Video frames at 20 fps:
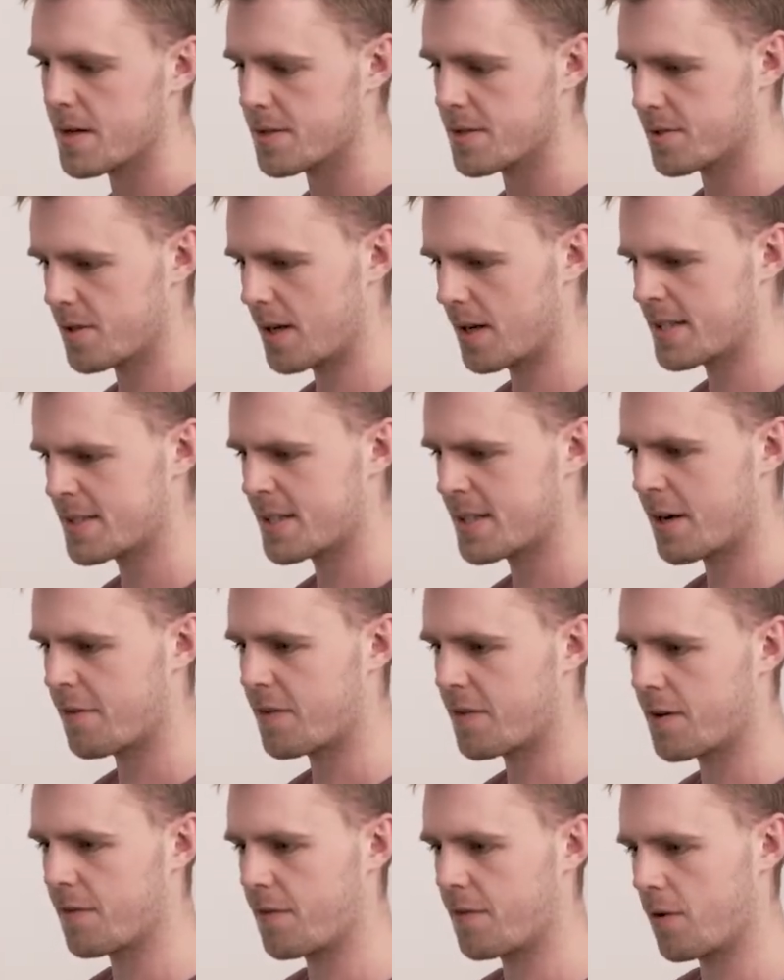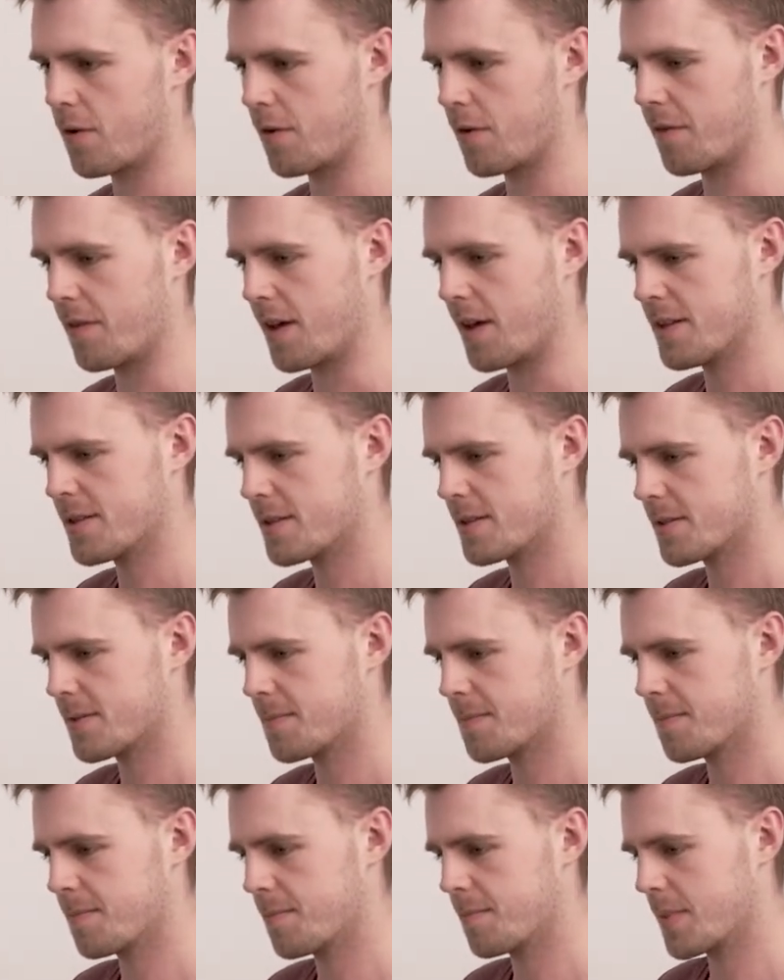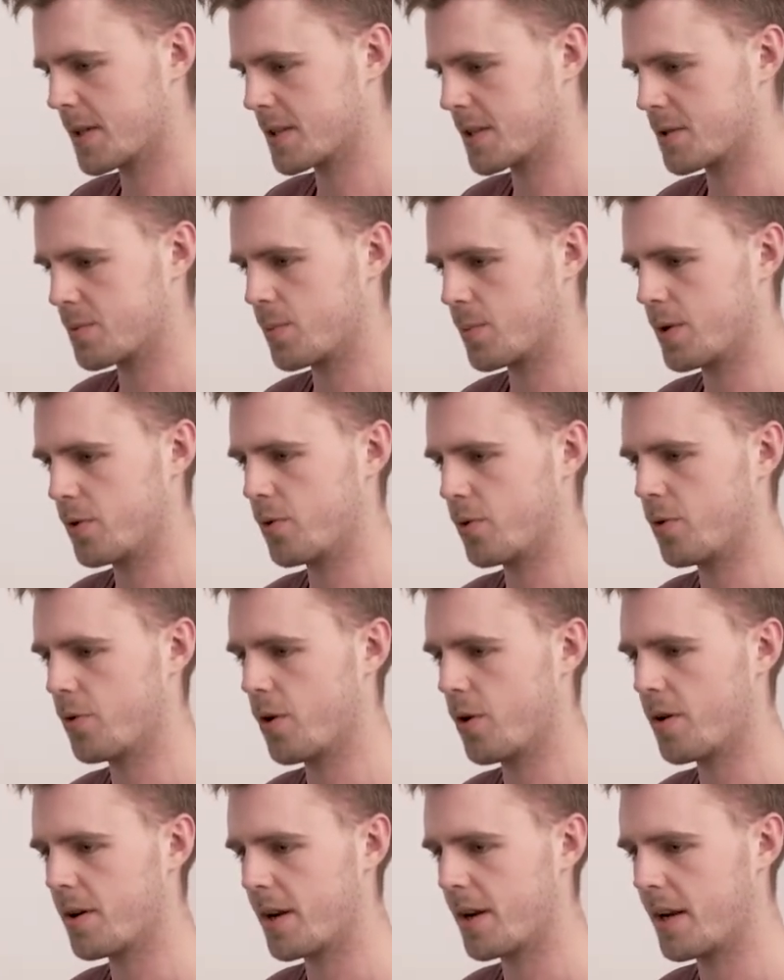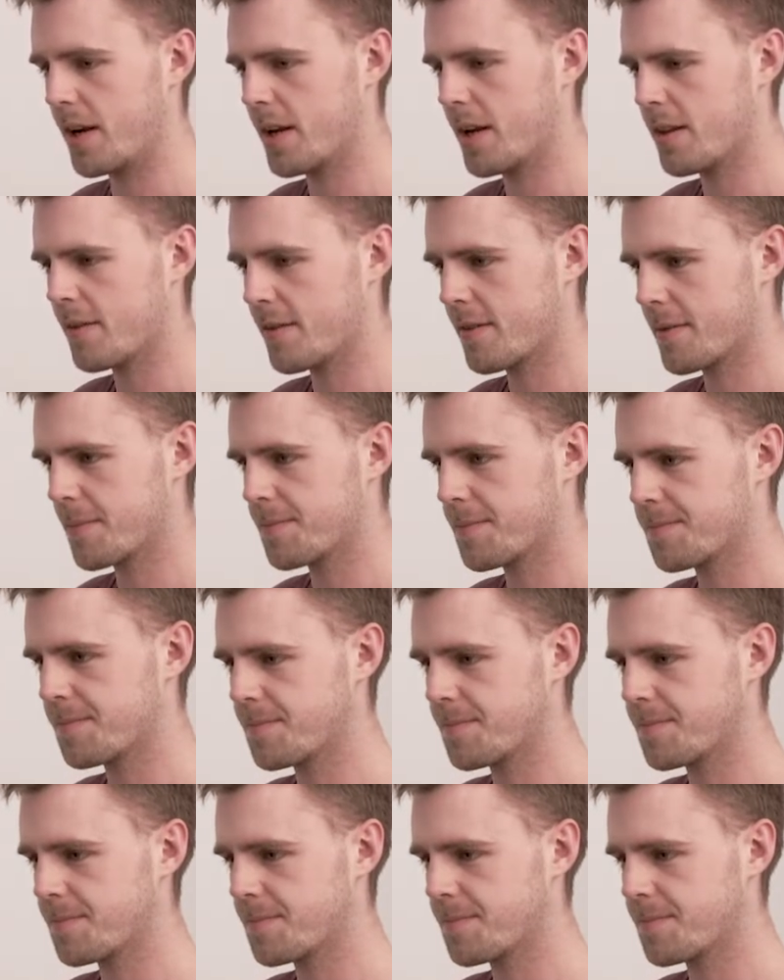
So let's get rid of all of this because we do not need it,